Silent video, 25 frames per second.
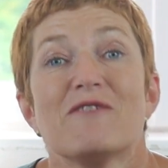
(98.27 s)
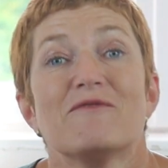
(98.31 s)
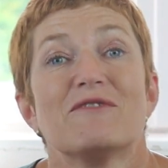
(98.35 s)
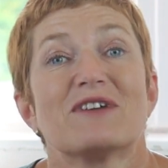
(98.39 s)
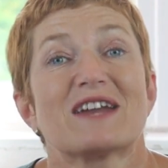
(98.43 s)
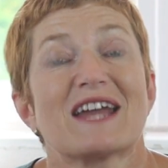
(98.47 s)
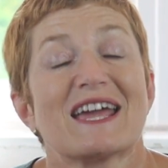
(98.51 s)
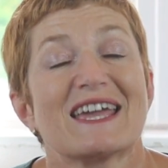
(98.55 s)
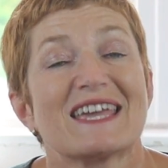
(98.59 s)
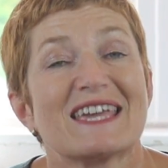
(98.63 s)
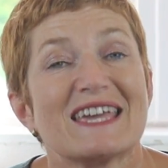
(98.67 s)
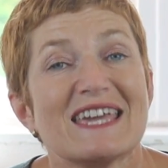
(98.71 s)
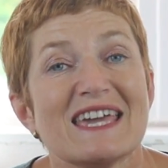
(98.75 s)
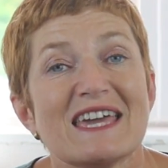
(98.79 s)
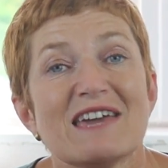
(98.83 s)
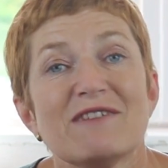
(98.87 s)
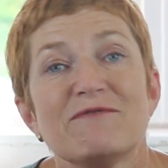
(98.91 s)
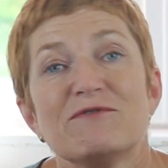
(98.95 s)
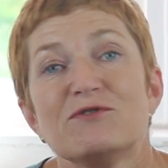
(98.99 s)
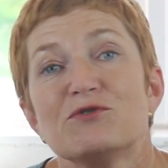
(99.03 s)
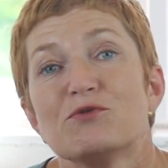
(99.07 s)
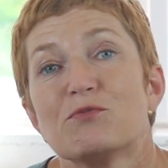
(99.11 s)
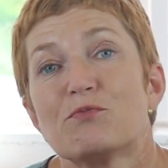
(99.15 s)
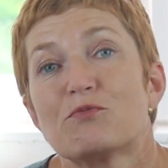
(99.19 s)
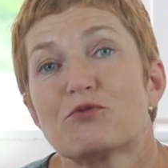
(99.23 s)
where I
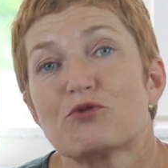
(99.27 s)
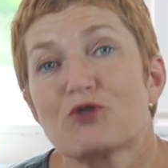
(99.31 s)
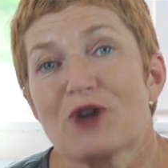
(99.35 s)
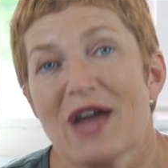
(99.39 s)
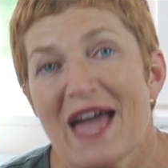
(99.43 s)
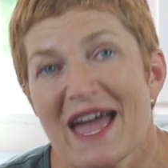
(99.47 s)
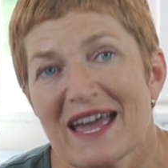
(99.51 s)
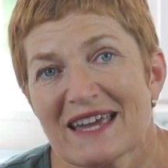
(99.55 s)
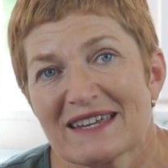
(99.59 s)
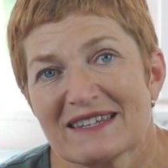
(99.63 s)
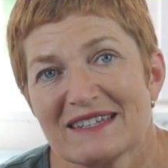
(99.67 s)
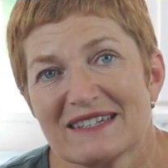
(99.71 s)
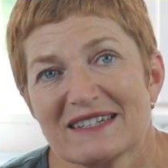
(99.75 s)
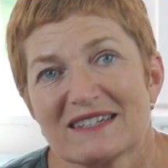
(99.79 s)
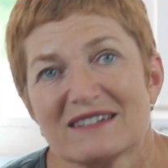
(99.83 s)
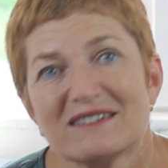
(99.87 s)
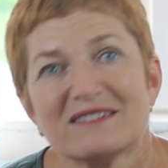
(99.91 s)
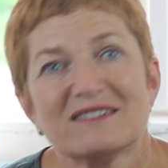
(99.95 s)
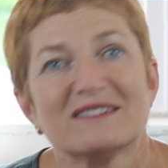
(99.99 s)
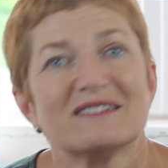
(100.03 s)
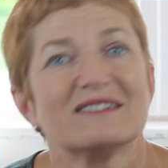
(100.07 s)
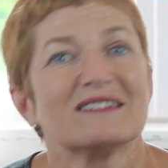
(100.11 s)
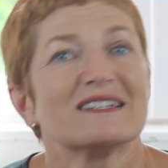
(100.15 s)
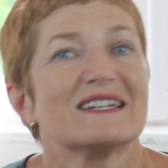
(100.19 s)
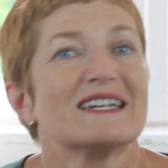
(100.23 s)
give you
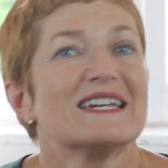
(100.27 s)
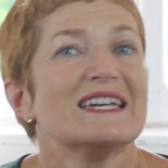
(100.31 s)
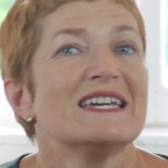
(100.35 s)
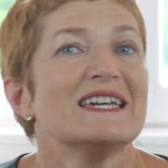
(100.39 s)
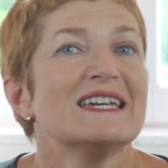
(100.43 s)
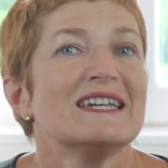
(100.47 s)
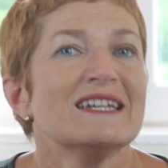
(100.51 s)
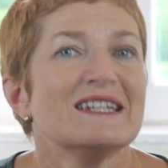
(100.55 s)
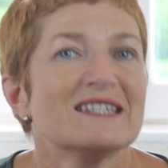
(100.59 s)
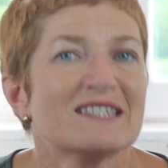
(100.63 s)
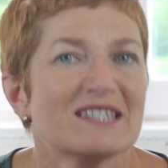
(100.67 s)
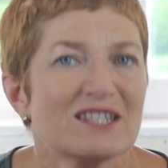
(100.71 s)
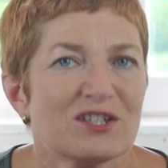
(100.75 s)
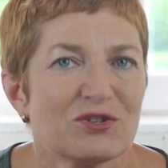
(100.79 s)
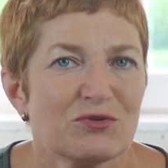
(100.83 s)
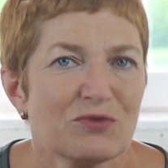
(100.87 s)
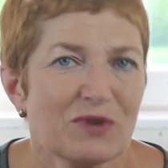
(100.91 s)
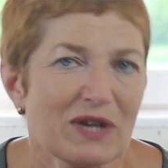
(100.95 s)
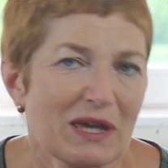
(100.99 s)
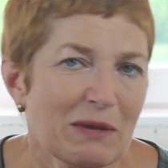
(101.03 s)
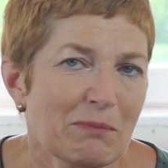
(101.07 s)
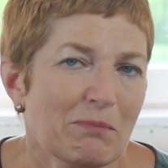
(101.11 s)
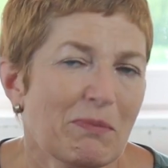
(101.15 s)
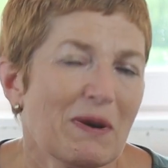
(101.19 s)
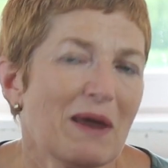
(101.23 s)
practical, easy
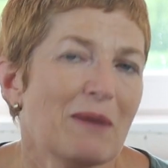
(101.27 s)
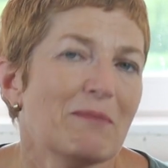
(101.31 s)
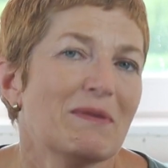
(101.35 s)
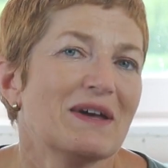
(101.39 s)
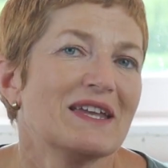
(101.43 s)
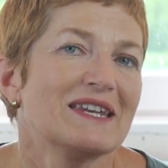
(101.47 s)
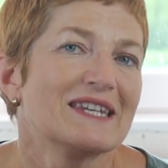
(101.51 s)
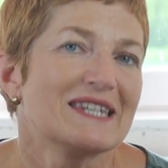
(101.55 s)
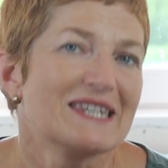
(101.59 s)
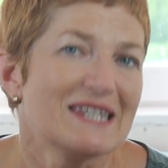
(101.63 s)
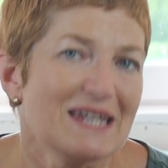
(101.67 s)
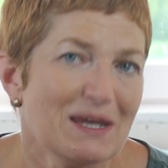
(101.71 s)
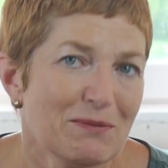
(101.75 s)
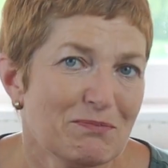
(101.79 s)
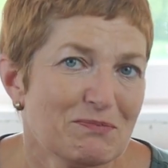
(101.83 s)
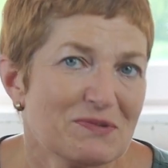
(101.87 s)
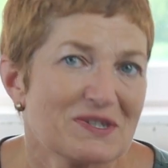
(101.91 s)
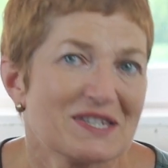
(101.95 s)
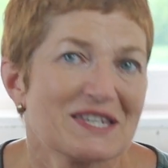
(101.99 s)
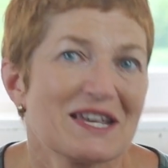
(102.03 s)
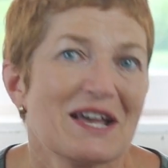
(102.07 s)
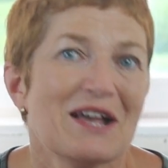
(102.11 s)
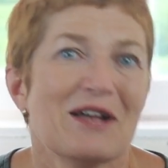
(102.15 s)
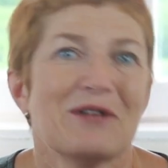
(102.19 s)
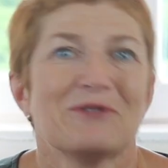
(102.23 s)
to implement
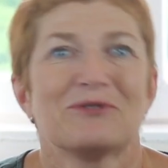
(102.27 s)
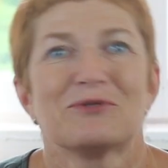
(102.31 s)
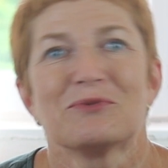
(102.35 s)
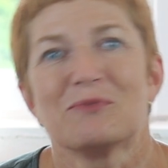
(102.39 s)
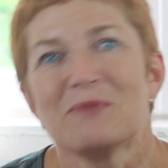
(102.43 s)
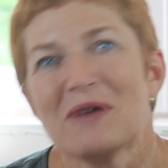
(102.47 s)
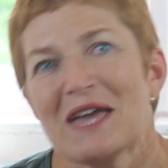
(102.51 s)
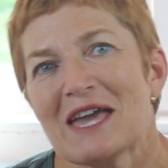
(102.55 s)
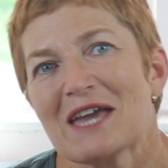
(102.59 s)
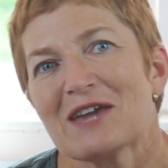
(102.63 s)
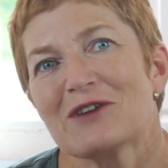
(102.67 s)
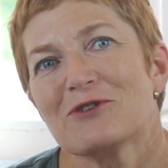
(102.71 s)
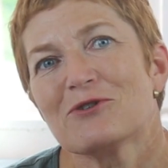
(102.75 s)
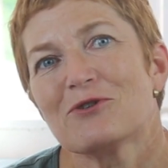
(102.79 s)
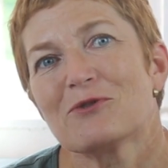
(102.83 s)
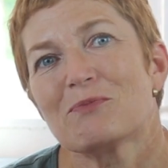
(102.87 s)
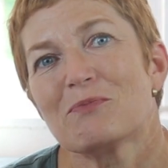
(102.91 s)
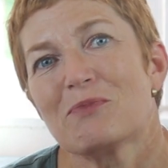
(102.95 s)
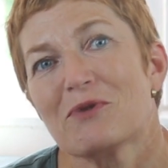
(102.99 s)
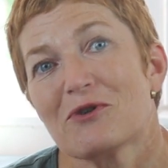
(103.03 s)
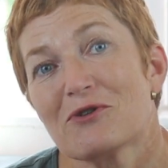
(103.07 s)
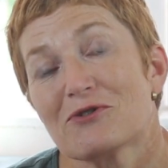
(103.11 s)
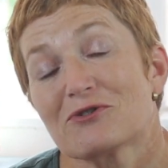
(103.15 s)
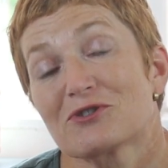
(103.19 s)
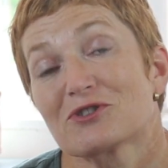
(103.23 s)
tips to make your
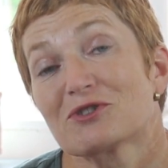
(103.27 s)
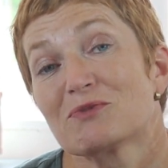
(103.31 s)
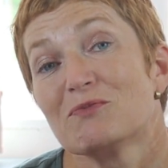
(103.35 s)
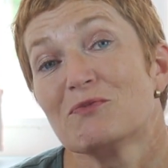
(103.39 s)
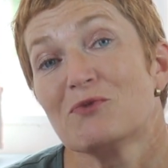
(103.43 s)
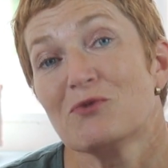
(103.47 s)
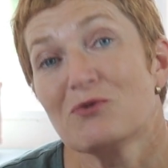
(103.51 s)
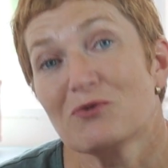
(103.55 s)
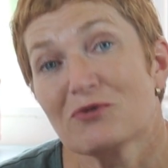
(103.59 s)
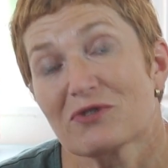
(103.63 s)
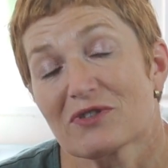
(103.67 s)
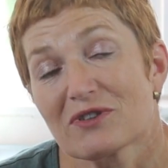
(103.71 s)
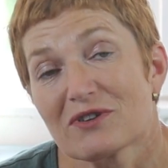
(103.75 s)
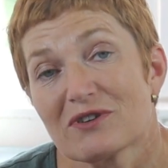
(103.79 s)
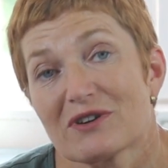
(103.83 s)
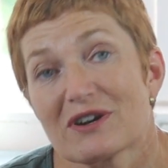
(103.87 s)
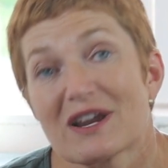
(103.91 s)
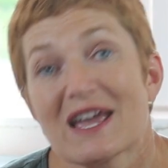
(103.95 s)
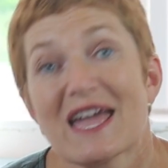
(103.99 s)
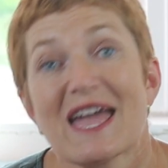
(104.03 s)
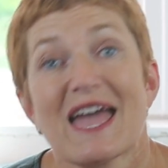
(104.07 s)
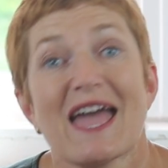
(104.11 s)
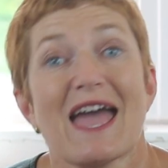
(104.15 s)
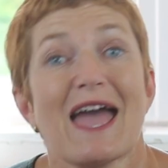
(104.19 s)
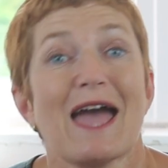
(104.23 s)
birth
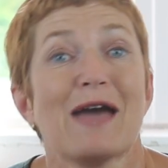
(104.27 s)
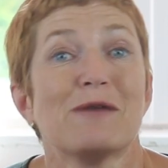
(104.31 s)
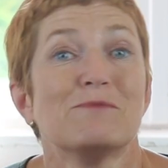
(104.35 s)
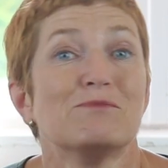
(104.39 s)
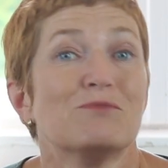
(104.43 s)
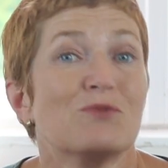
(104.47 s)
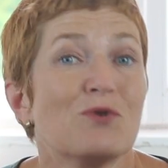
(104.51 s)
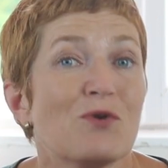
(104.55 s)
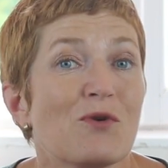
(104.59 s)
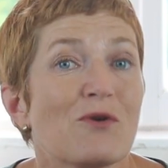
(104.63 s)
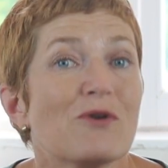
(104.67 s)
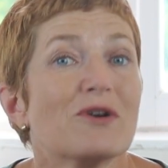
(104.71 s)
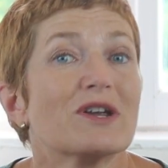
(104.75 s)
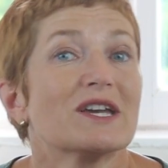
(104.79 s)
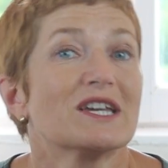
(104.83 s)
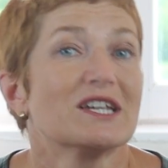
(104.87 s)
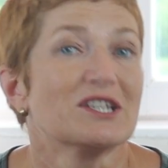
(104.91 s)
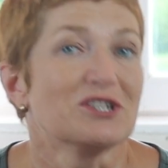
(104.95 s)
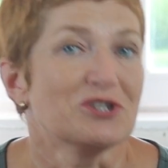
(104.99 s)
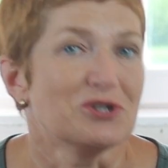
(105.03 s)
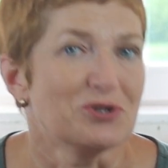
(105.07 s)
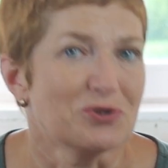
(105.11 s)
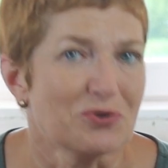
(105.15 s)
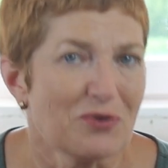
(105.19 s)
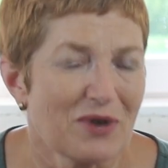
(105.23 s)
smoother and more
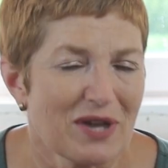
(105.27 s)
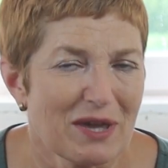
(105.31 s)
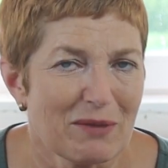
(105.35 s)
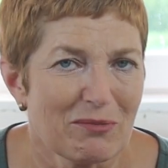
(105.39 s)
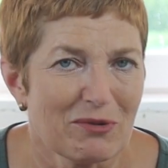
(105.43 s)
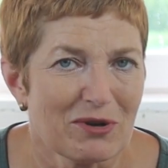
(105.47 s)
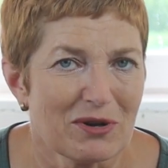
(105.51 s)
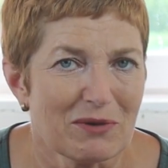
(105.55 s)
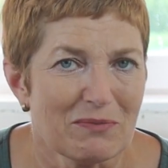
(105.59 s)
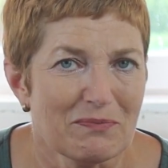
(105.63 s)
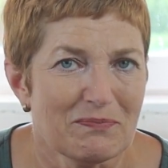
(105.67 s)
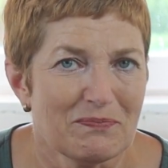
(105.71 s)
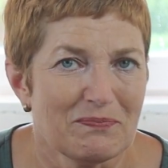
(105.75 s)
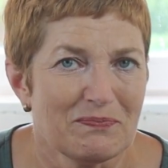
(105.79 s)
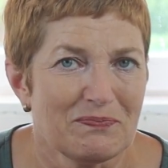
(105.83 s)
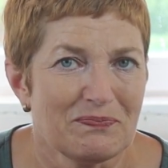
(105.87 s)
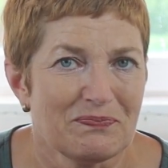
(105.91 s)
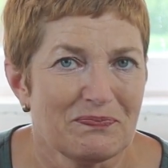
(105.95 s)
enjoyable.